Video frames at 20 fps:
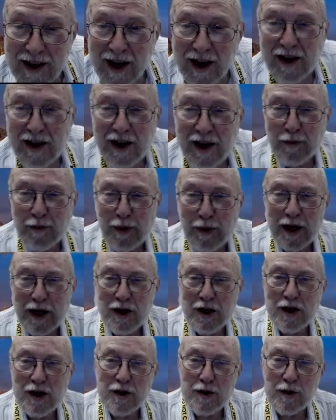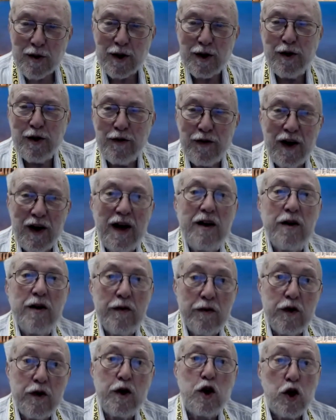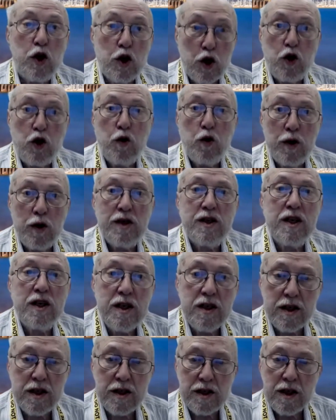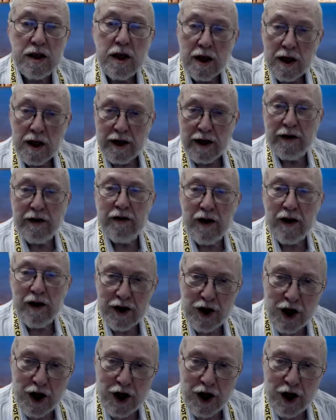And they're patients where you find have 2 diseases. They've got